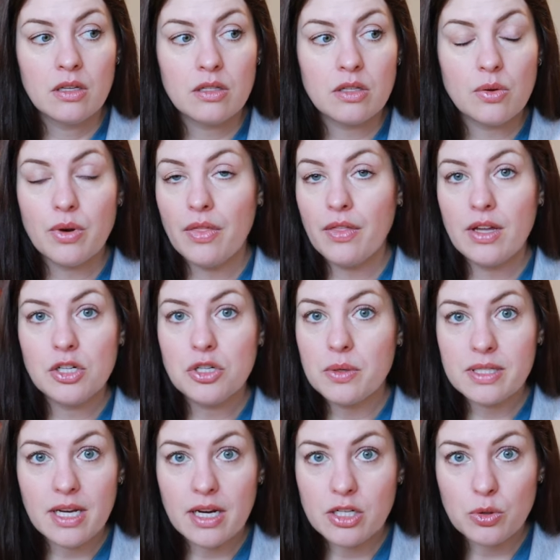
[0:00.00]
So nothing too
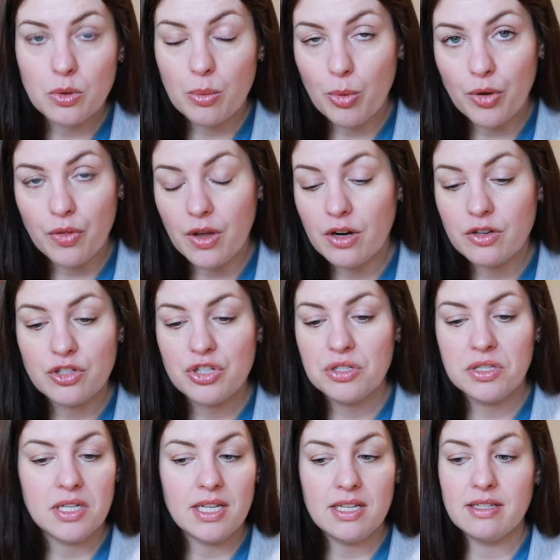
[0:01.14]
exciting to report there. It's just
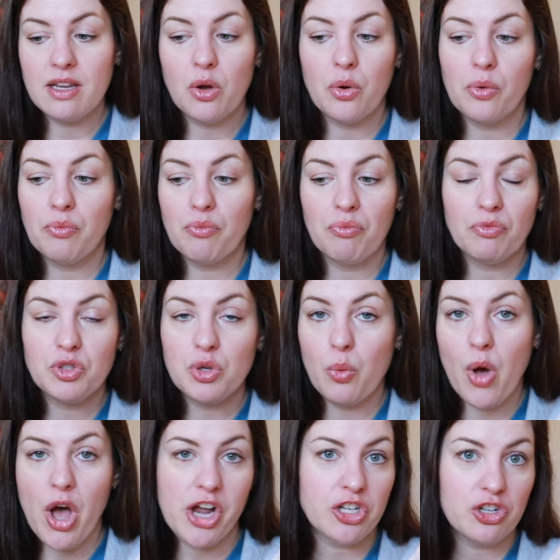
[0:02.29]
an easy to
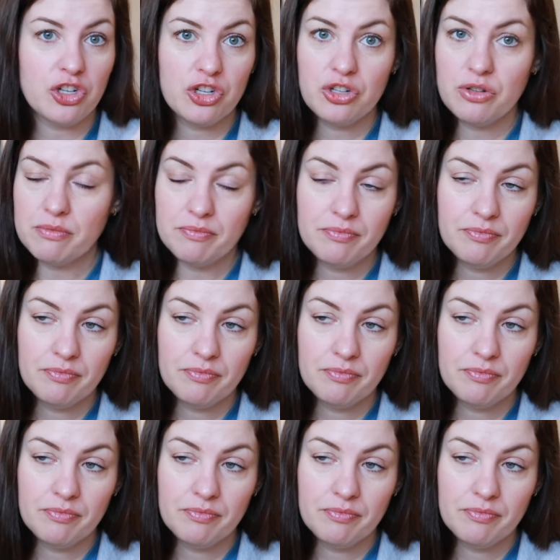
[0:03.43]
watch